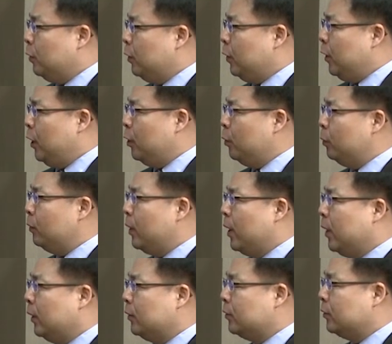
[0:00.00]

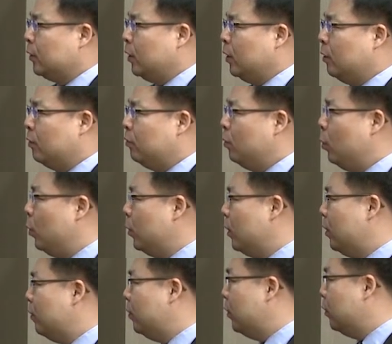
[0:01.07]
categorized 4
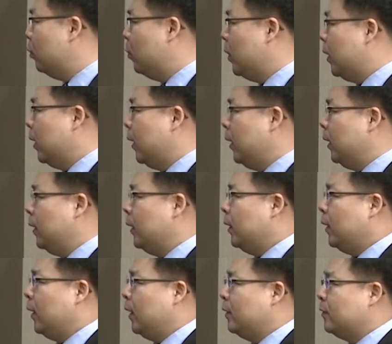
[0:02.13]
different ways,
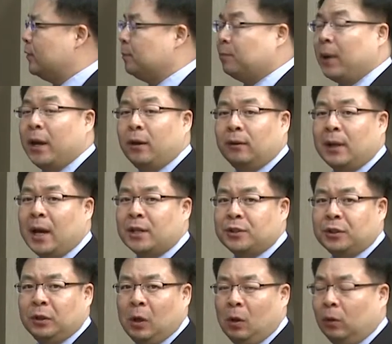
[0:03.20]
and
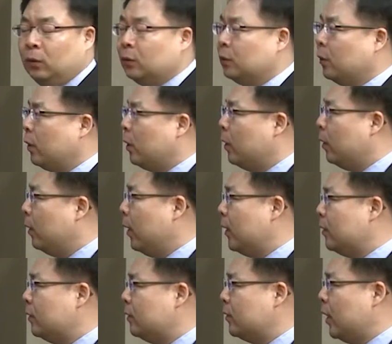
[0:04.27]
biological
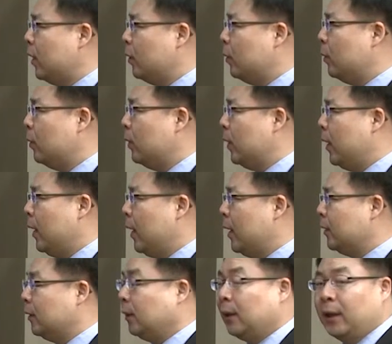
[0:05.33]
and
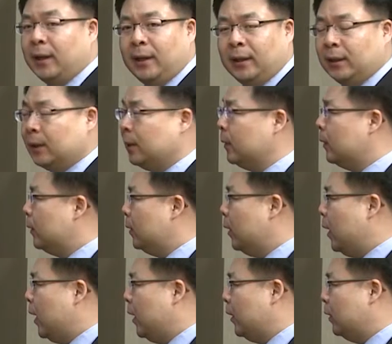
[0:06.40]
psychoanalytic
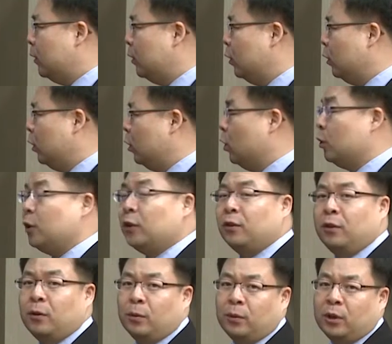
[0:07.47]
and learning
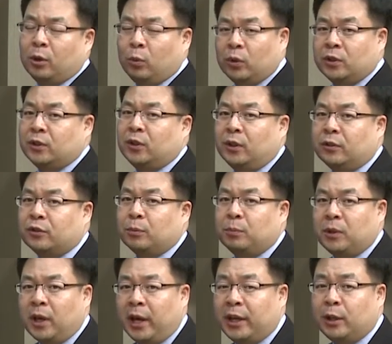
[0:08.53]
theory, which is a
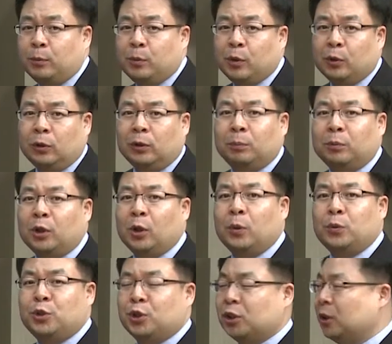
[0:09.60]
behavioral
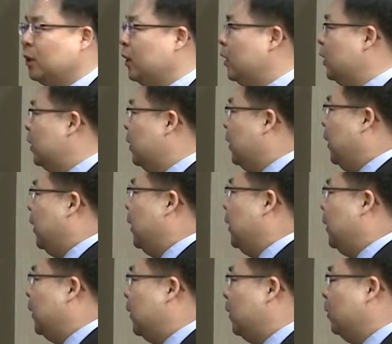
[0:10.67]
approach,
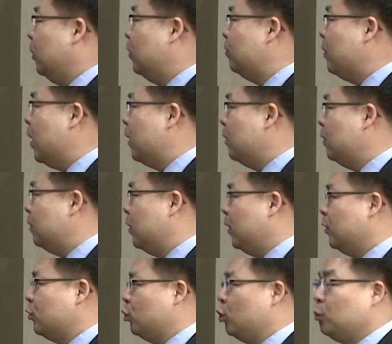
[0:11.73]
and the final thing
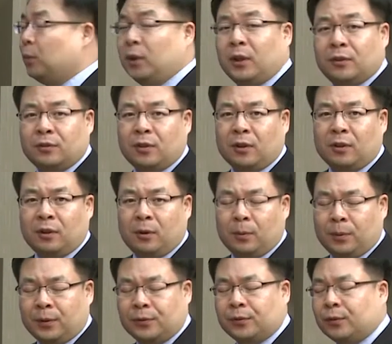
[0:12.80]
is humanistic
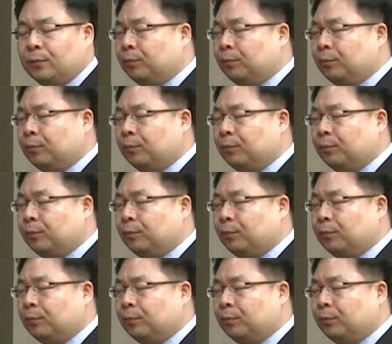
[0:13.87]
theories.